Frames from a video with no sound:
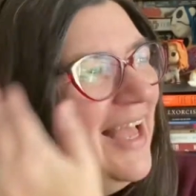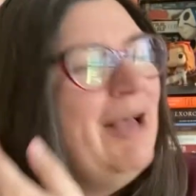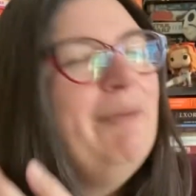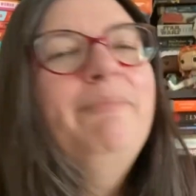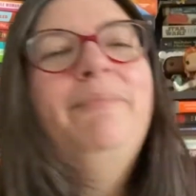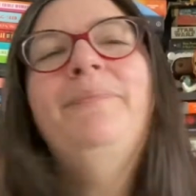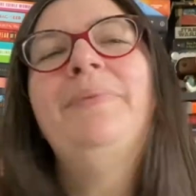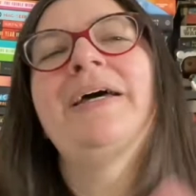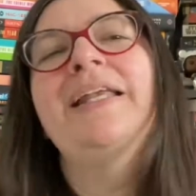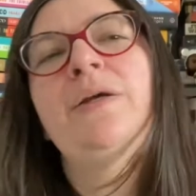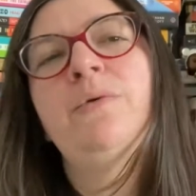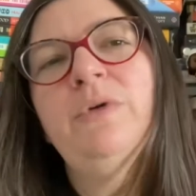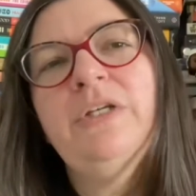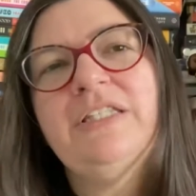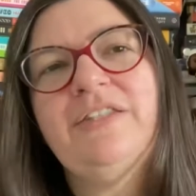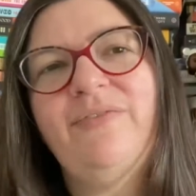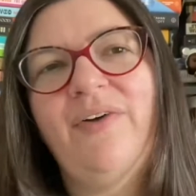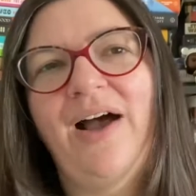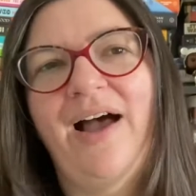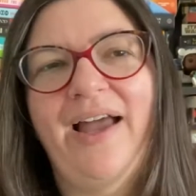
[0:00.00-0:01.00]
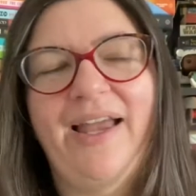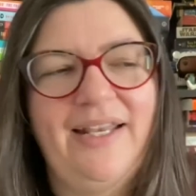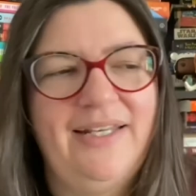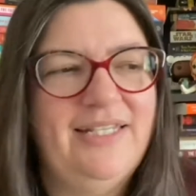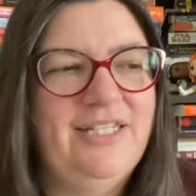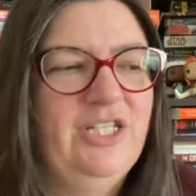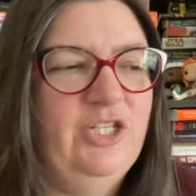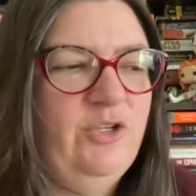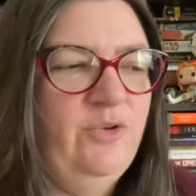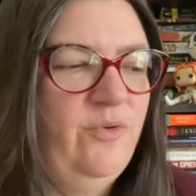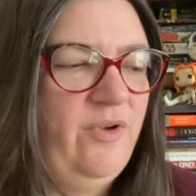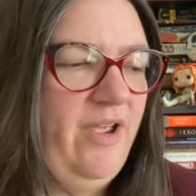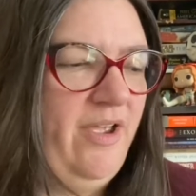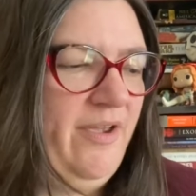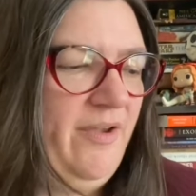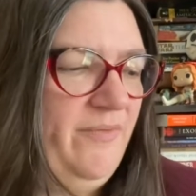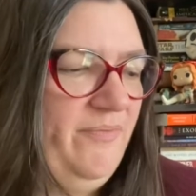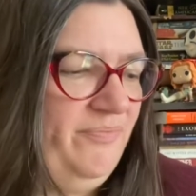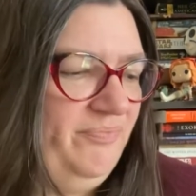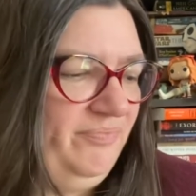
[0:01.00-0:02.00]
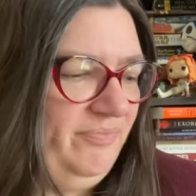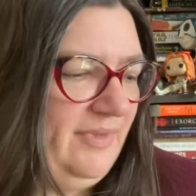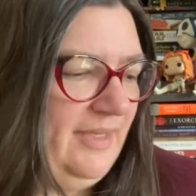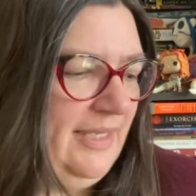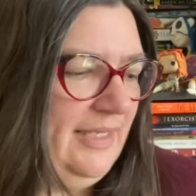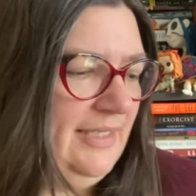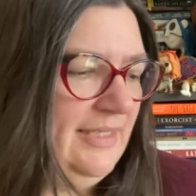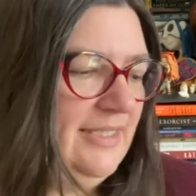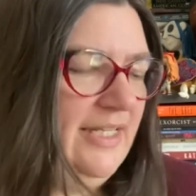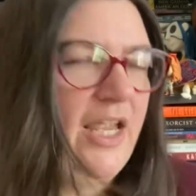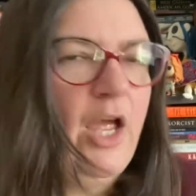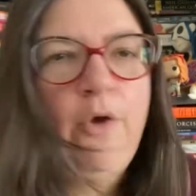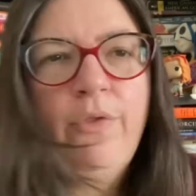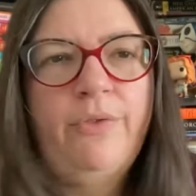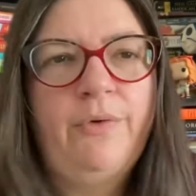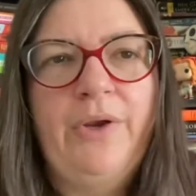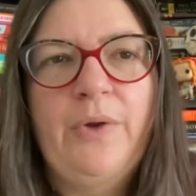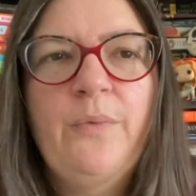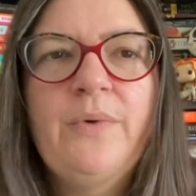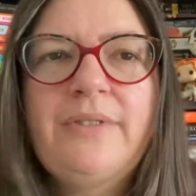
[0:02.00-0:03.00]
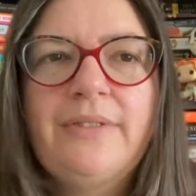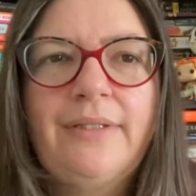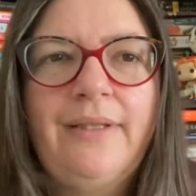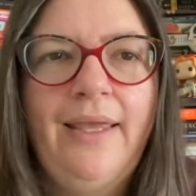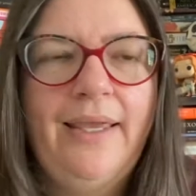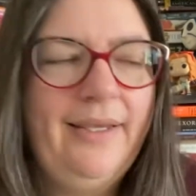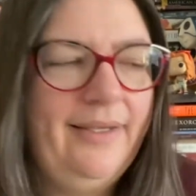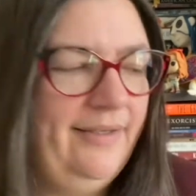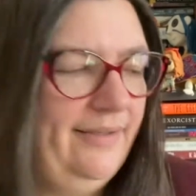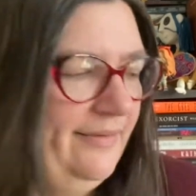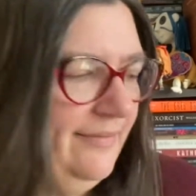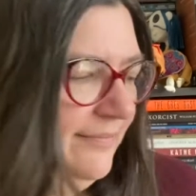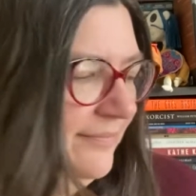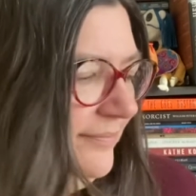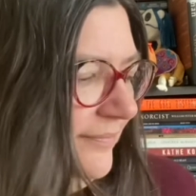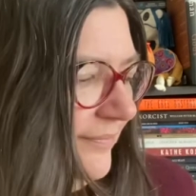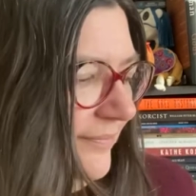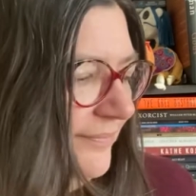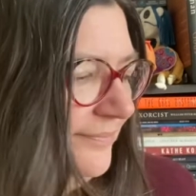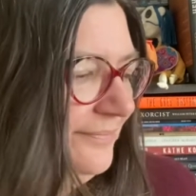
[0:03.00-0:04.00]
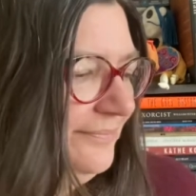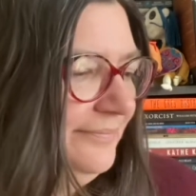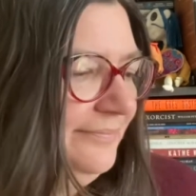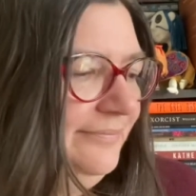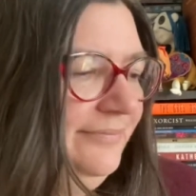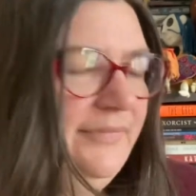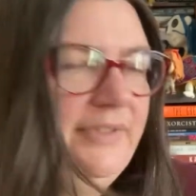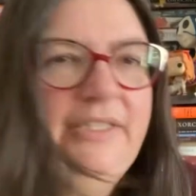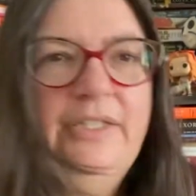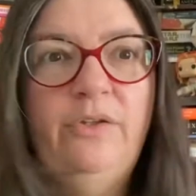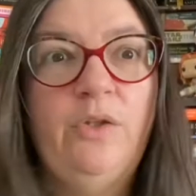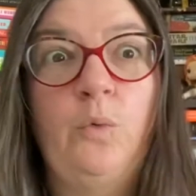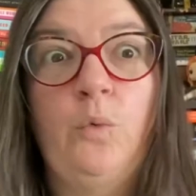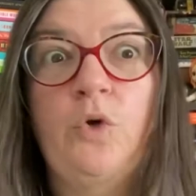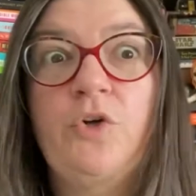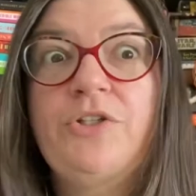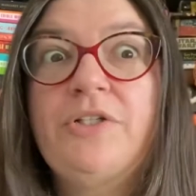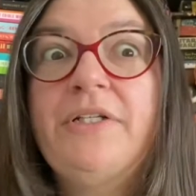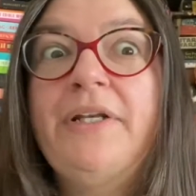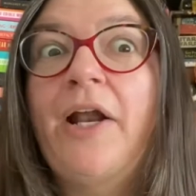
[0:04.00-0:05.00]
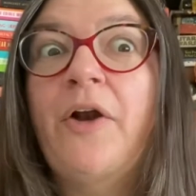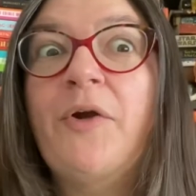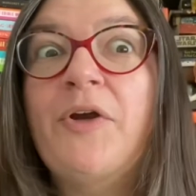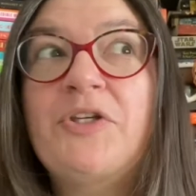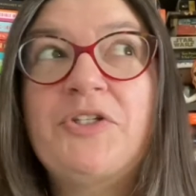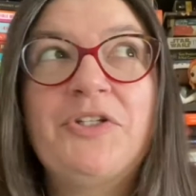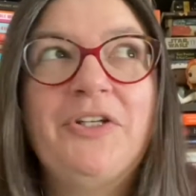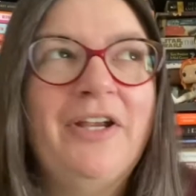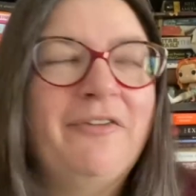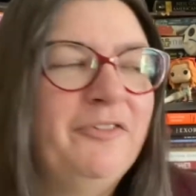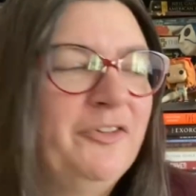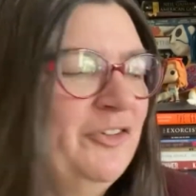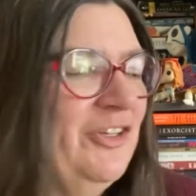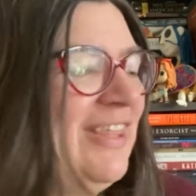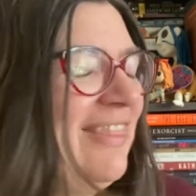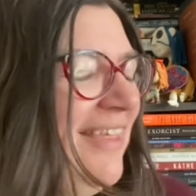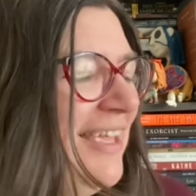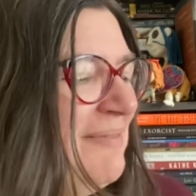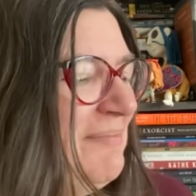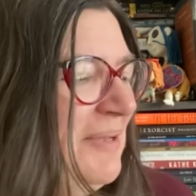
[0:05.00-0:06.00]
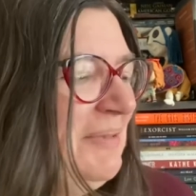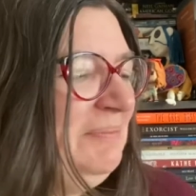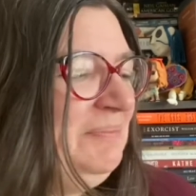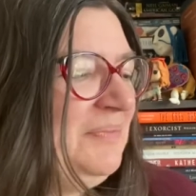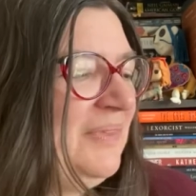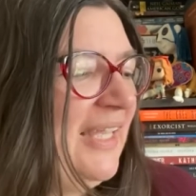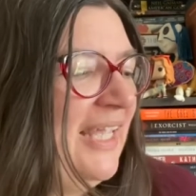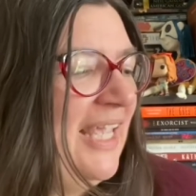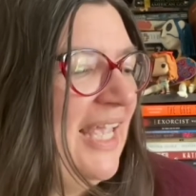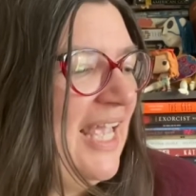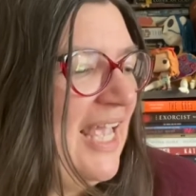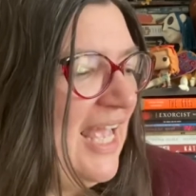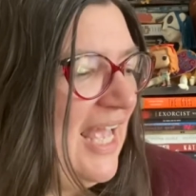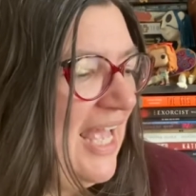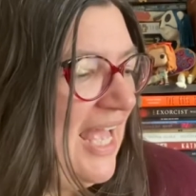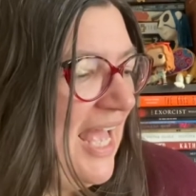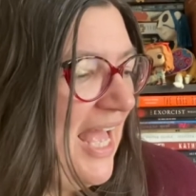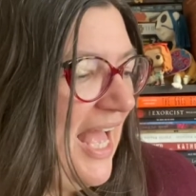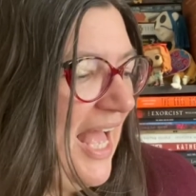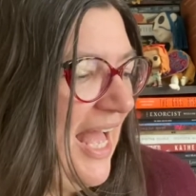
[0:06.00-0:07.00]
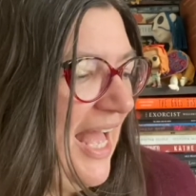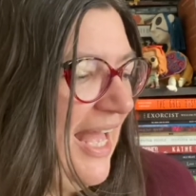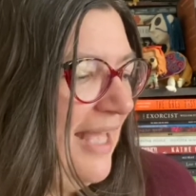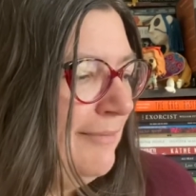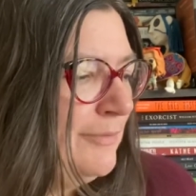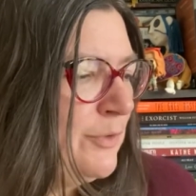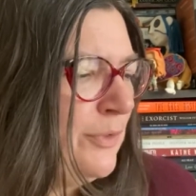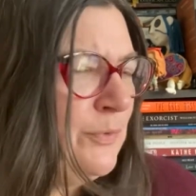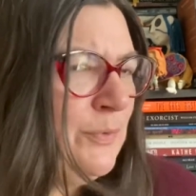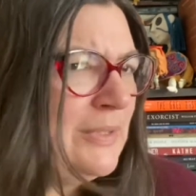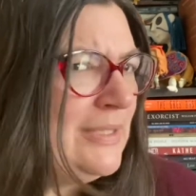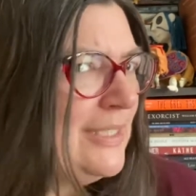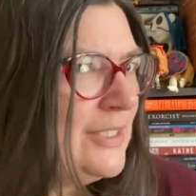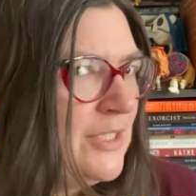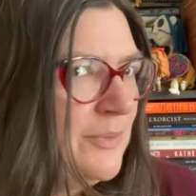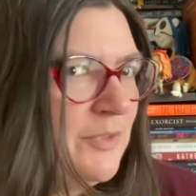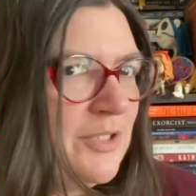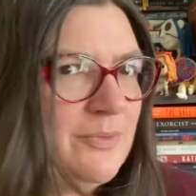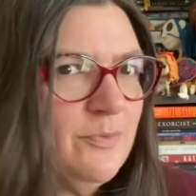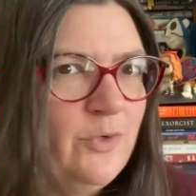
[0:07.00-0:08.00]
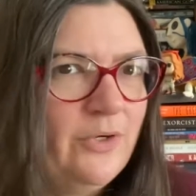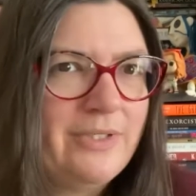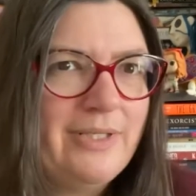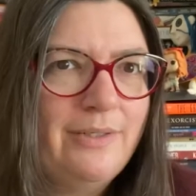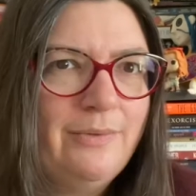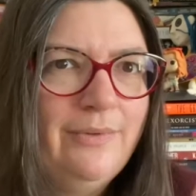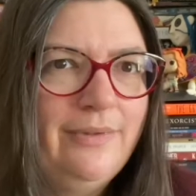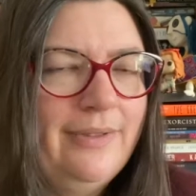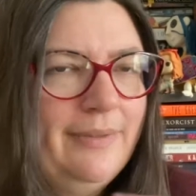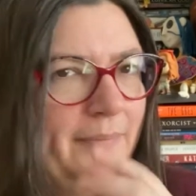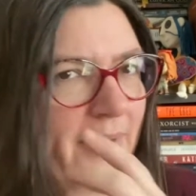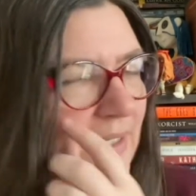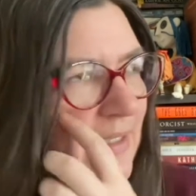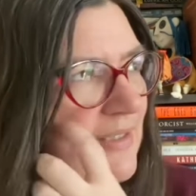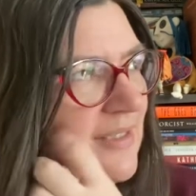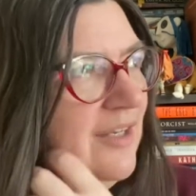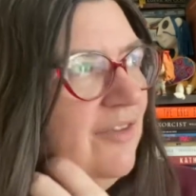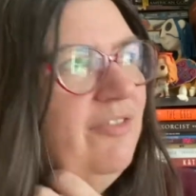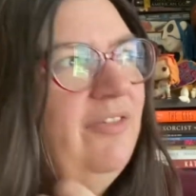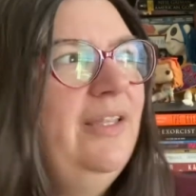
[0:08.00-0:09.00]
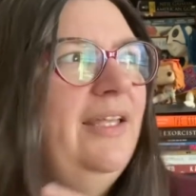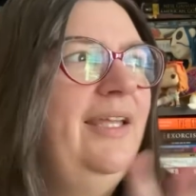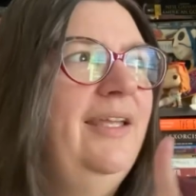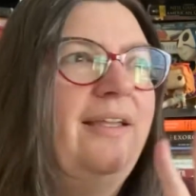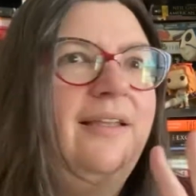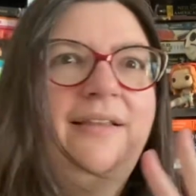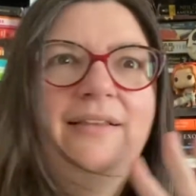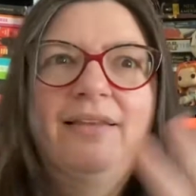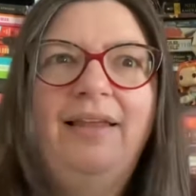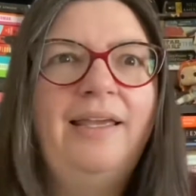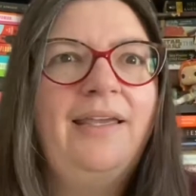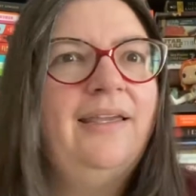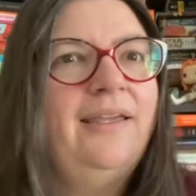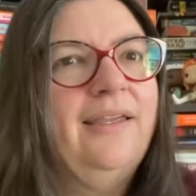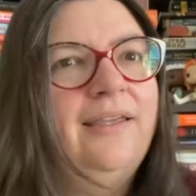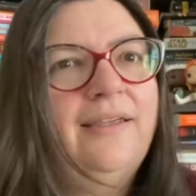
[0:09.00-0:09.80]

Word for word: but it was fine to um, to go through. It wasn't like you know the worst narration ever or anything. But um, so I don't want to say too much more because I don't. I mean, it's definitely like